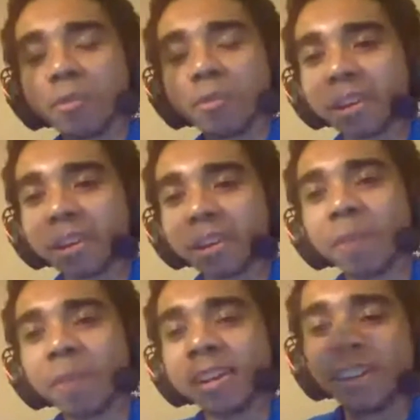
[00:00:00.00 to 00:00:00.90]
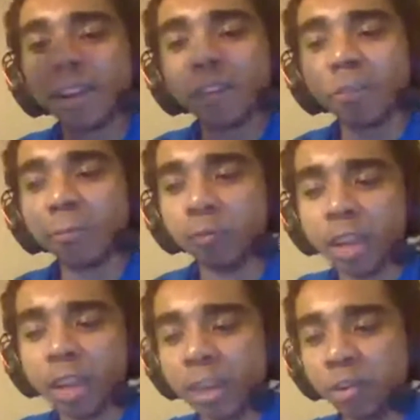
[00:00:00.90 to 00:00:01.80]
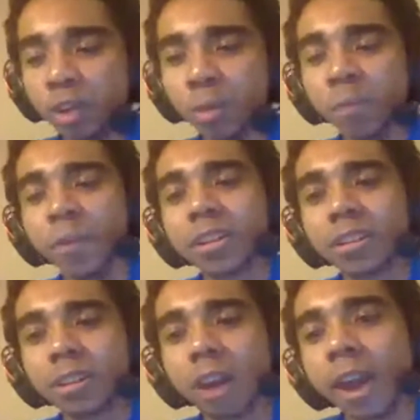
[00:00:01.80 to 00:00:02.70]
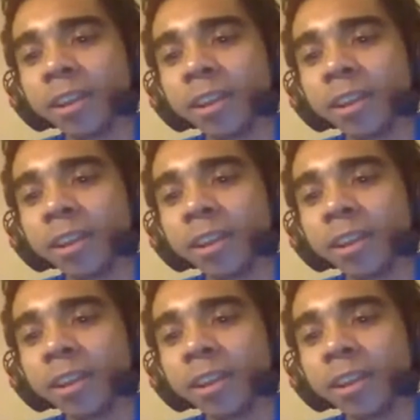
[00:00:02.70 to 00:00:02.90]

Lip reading: You won't be able to tell me in a normal voice,